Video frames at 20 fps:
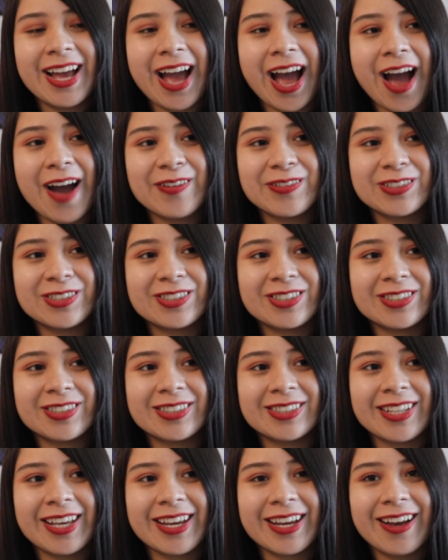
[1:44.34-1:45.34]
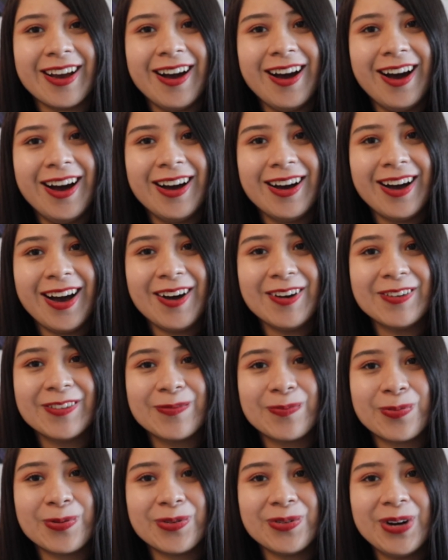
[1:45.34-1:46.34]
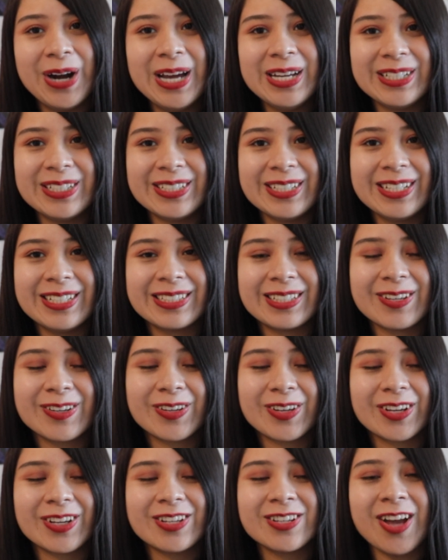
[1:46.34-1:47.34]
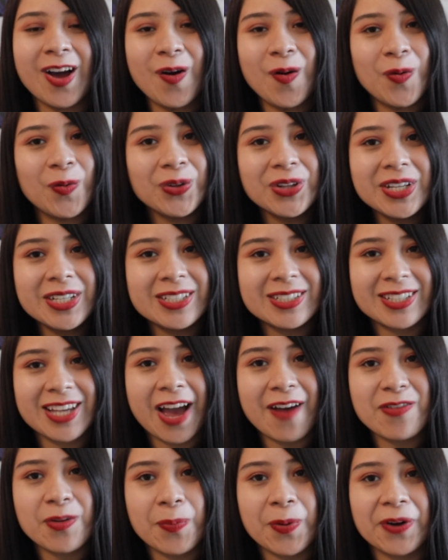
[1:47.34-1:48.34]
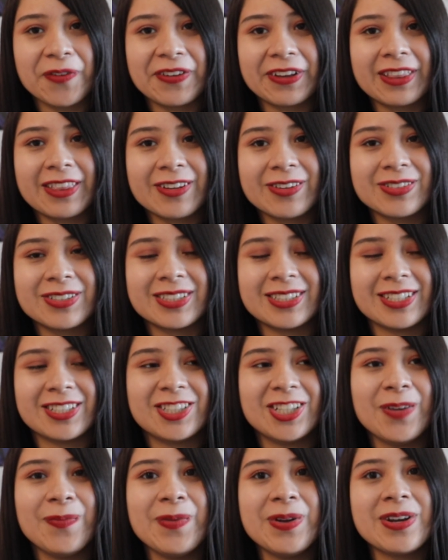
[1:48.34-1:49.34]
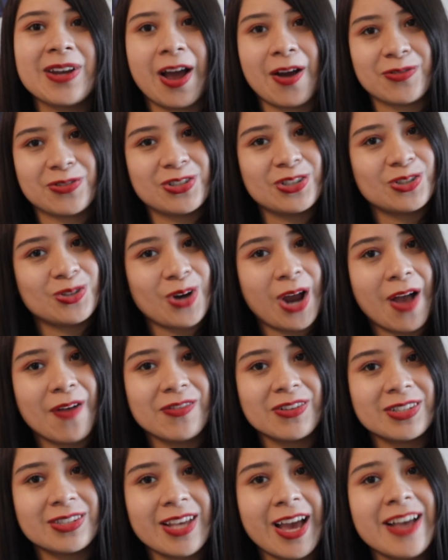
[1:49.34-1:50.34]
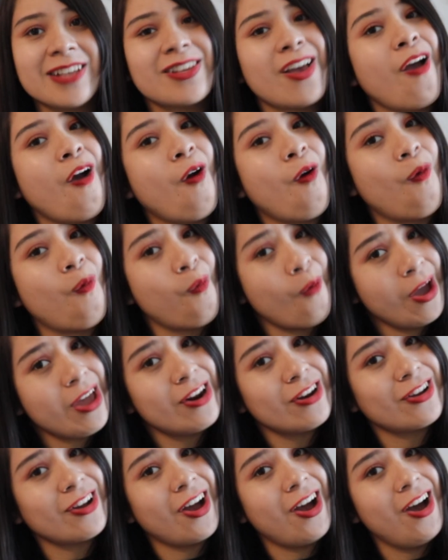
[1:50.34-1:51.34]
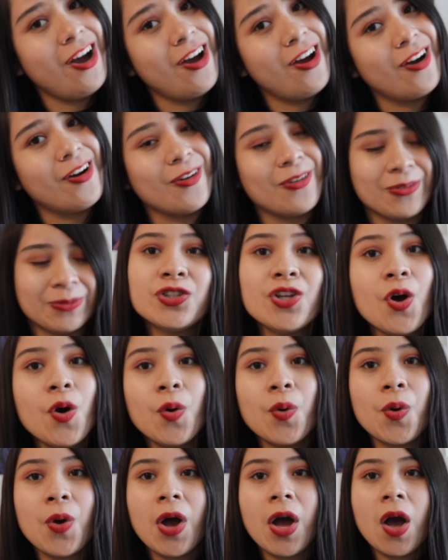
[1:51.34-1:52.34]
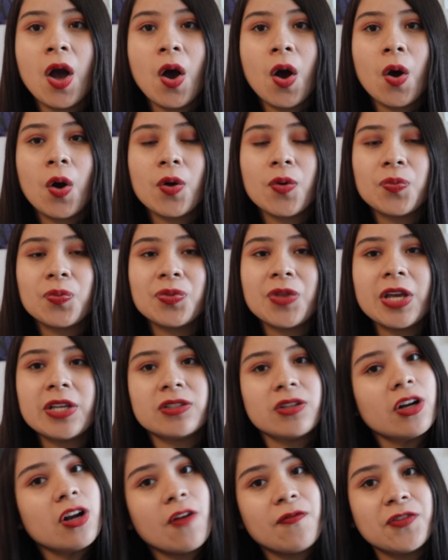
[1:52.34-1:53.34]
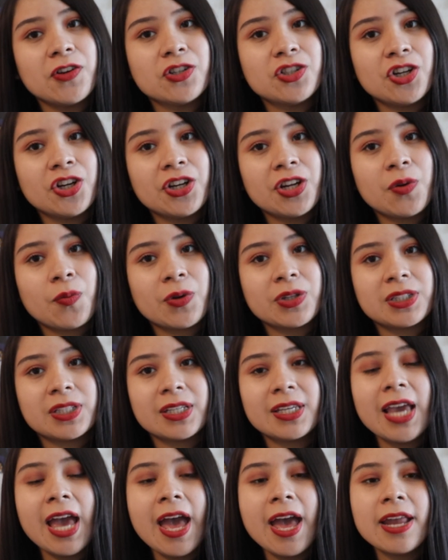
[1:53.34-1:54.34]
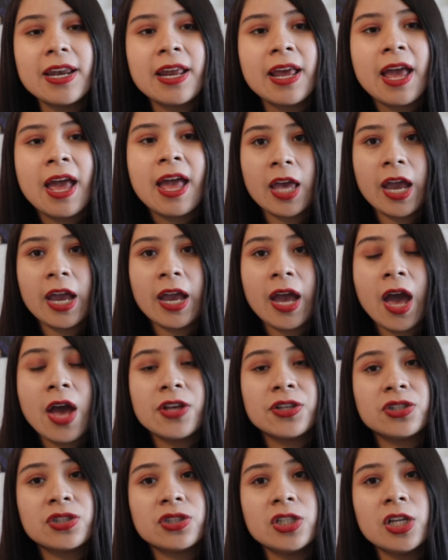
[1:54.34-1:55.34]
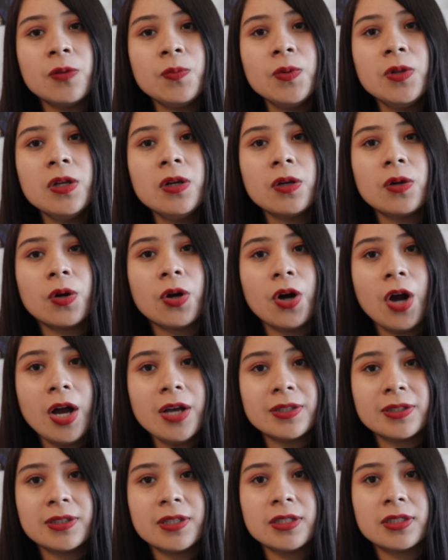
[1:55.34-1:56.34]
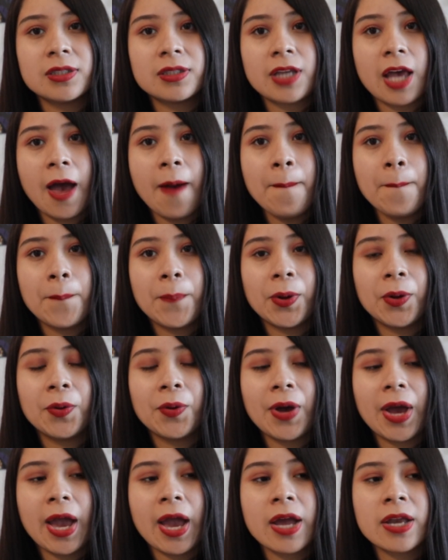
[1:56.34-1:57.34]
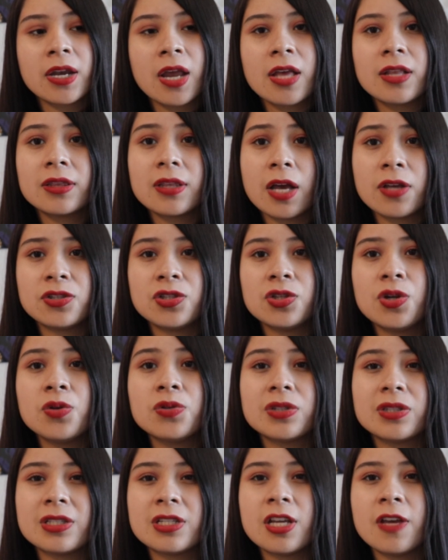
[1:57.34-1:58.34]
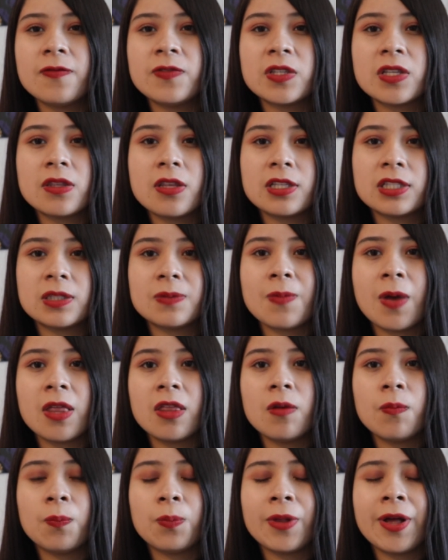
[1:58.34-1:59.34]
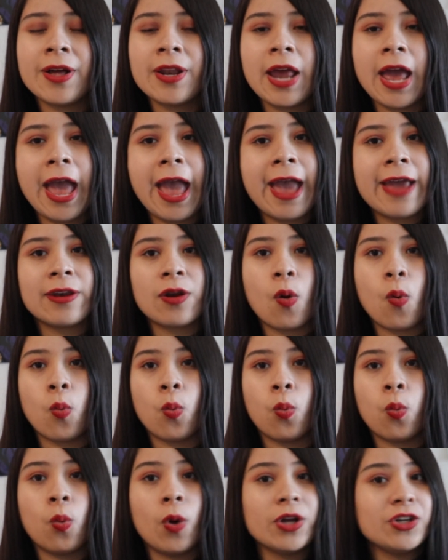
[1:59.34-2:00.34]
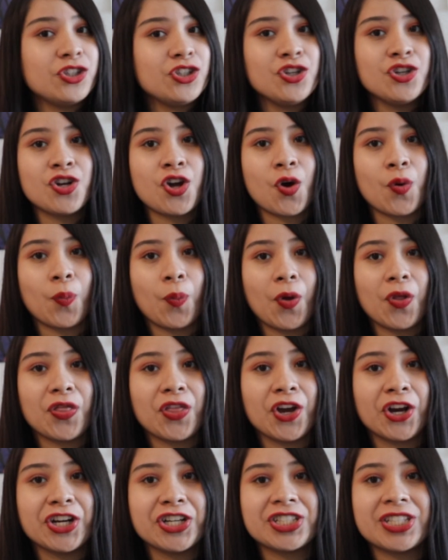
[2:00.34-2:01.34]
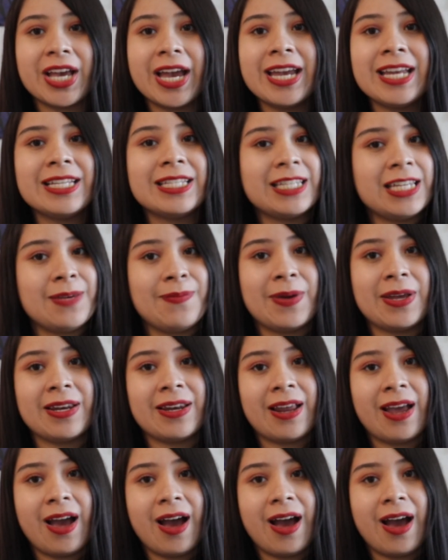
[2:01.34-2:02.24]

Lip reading: I was just like, oh, how precious. So not only does he have the perfect little sister, but now she's travel size. Way to go. So they start off their journey once again. They stumble across this temple and Tanjiro sniffs the smell of blood, and what do you know? There is a demon.